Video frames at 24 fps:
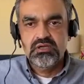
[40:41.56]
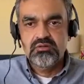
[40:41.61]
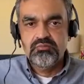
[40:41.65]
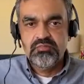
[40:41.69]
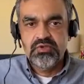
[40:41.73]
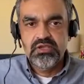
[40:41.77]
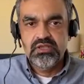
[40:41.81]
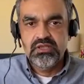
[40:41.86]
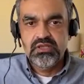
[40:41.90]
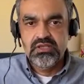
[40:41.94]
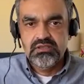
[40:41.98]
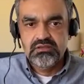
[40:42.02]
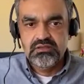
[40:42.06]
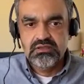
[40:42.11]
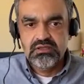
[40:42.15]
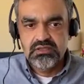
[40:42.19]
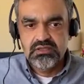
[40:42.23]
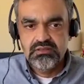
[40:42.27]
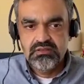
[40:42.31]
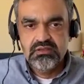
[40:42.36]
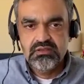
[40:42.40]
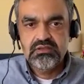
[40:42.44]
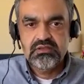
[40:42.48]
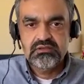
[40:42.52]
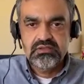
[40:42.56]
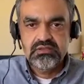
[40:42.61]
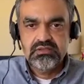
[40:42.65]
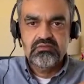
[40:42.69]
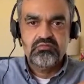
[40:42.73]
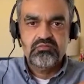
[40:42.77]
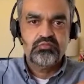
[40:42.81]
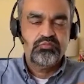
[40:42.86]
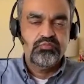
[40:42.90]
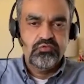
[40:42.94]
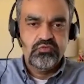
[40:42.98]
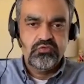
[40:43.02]
And I think
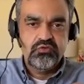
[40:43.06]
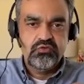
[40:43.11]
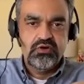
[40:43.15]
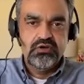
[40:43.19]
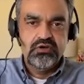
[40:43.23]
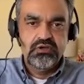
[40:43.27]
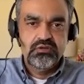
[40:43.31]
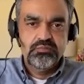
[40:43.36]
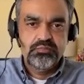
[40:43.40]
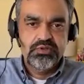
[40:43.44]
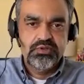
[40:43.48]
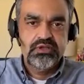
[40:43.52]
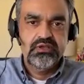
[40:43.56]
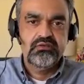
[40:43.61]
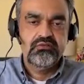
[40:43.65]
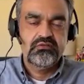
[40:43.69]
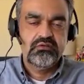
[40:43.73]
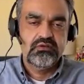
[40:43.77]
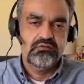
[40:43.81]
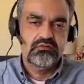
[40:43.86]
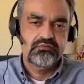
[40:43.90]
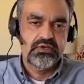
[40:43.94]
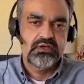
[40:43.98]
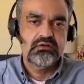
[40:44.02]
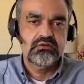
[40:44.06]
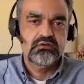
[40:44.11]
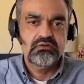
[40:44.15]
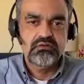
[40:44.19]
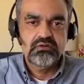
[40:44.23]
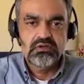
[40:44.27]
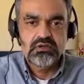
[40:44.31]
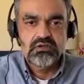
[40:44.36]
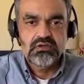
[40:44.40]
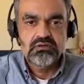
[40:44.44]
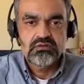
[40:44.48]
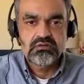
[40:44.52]
that's started to play itself out
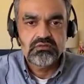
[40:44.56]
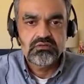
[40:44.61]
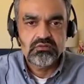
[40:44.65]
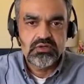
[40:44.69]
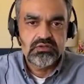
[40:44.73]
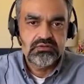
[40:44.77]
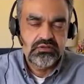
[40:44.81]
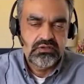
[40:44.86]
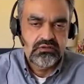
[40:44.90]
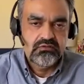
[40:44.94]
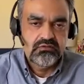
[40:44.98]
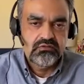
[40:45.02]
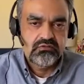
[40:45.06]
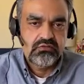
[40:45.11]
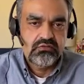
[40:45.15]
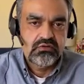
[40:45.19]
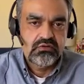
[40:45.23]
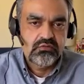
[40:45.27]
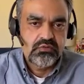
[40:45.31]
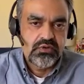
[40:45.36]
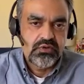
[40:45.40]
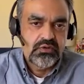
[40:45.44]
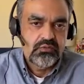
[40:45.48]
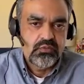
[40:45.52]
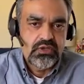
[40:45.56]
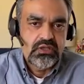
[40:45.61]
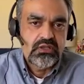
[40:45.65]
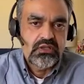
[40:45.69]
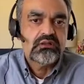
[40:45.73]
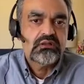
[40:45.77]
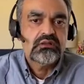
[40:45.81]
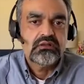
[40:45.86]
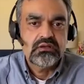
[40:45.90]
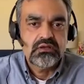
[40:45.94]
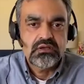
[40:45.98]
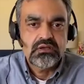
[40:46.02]
throughout the industry quite
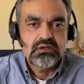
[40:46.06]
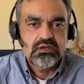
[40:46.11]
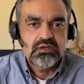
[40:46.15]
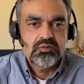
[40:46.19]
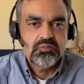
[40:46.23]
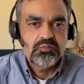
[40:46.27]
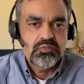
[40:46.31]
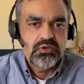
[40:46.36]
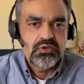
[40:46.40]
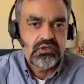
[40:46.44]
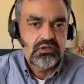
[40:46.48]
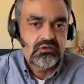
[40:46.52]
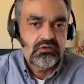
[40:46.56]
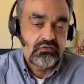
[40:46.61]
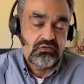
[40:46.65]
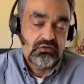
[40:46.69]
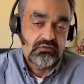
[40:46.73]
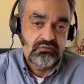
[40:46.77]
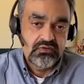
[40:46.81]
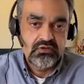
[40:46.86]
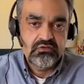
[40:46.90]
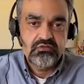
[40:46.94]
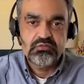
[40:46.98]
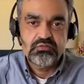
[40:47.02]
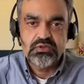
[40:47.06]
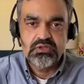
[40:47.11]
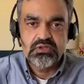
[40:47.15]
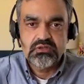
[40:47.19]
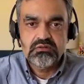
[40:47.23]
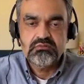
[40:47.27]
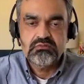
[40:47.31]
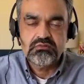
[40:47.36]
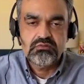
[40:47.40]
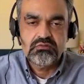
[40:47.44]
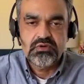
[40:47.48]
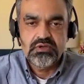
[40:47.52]
well. And it served us well,
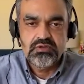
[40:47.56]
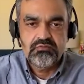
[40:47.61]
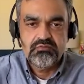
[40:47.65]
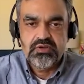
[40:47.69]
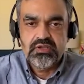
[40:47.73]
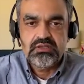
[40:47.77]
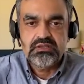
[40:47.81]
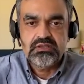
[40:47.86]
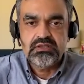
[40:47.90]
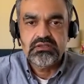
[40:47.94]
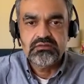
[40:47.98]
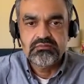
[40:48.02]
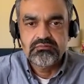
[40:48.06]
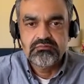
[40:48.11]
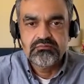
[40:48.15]
quite frankly.